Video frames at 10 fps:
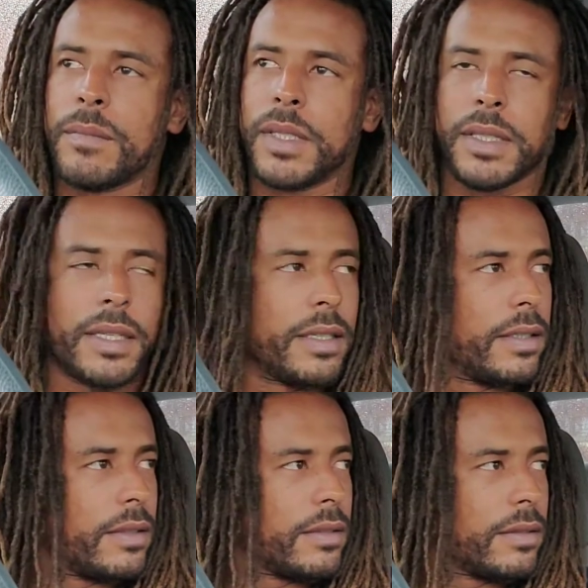but
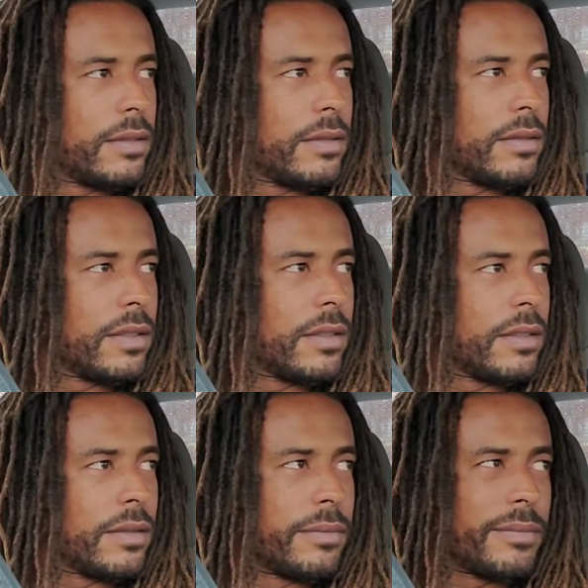yeah,
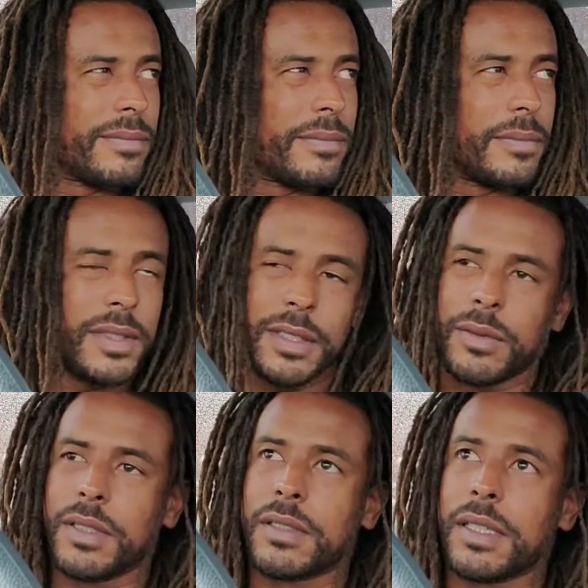um, let me see
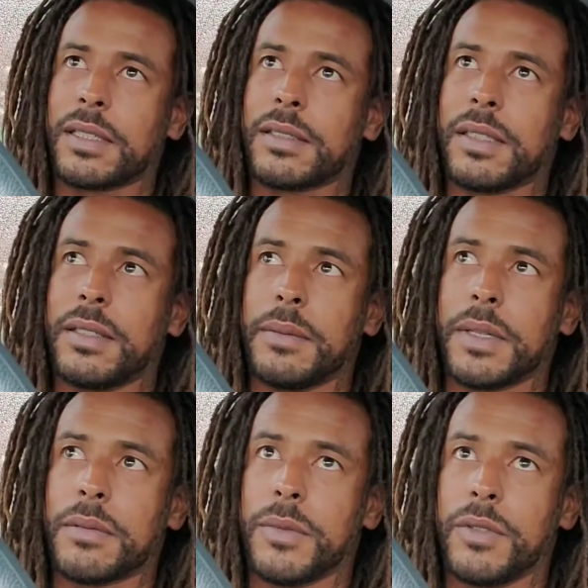what else I can say
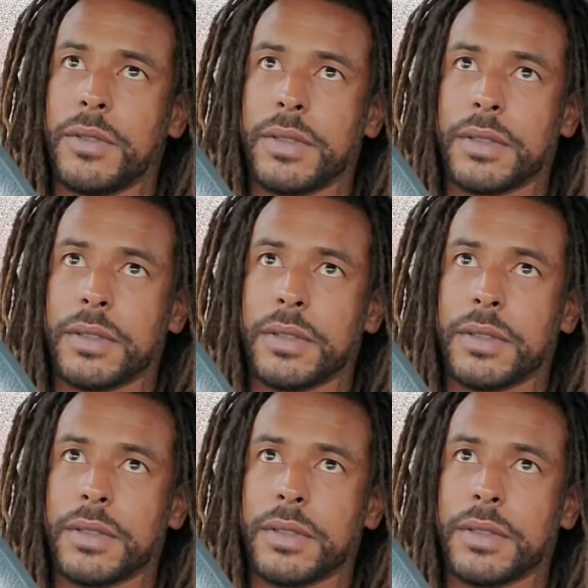about the movie.